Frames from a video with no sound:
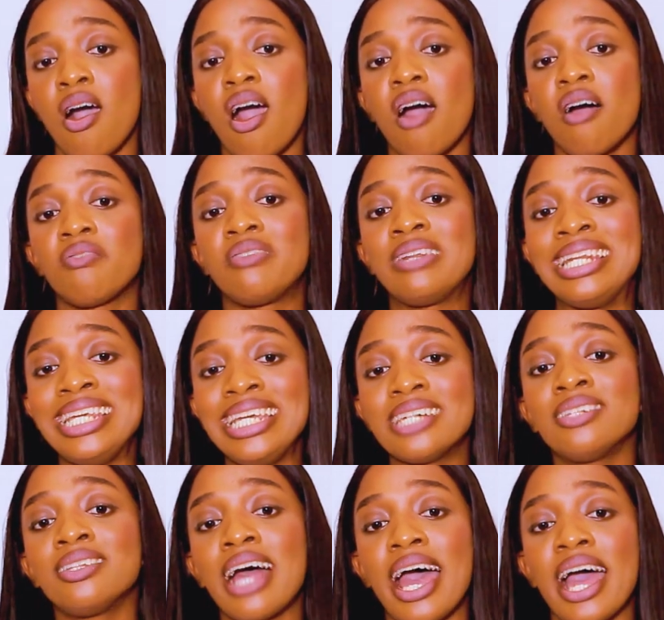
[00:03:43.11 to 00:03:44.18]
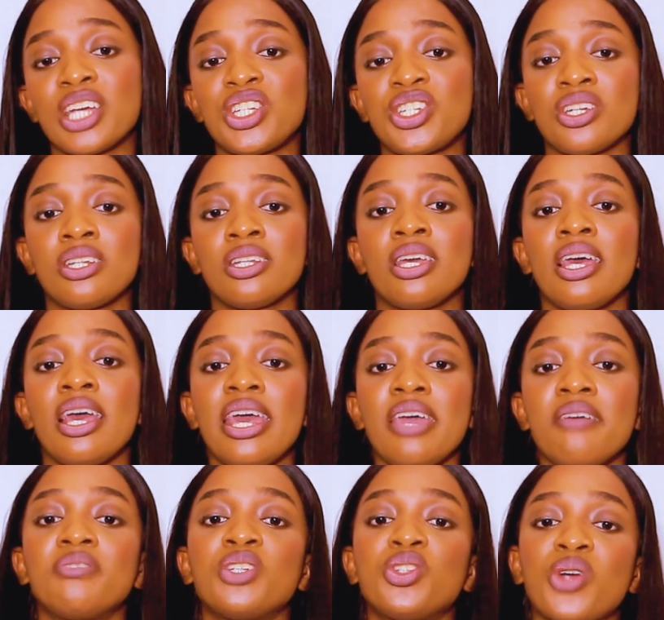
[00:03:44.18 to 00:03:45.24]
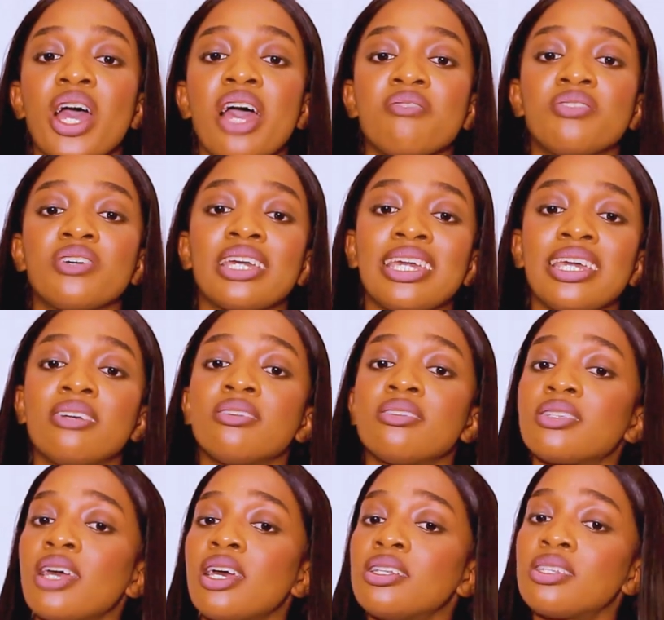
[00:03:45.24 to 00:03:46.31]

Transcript: of legal action if the driver kills